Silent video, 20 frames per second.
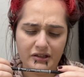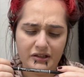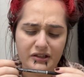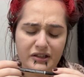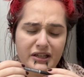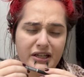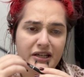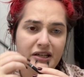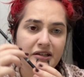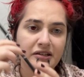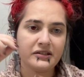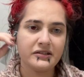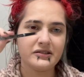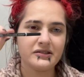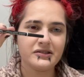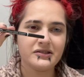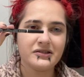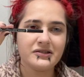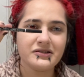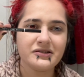
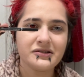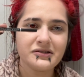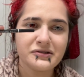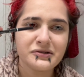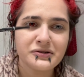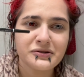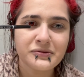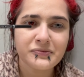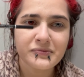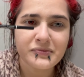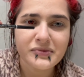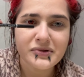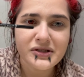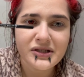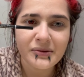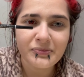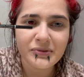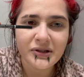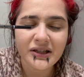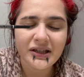NYX
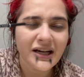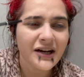something.